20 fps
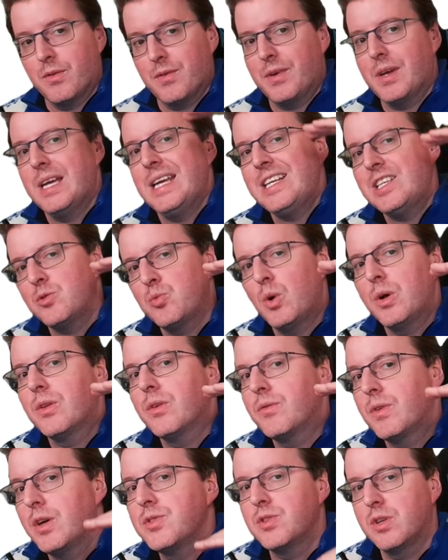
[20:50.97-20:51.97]
For each one
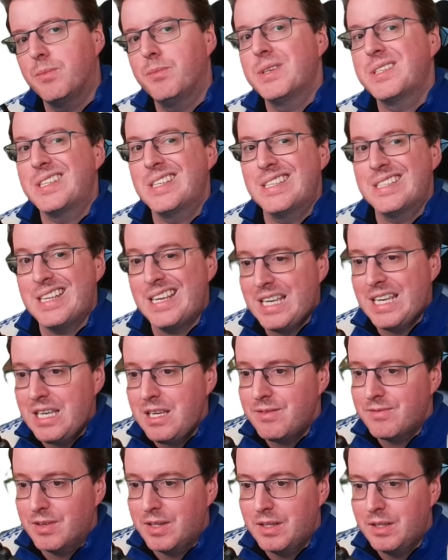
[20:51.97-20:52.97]
of those numbers that is
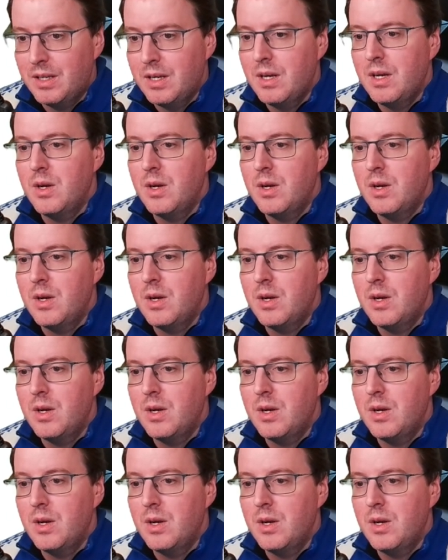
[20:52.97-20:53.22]
even,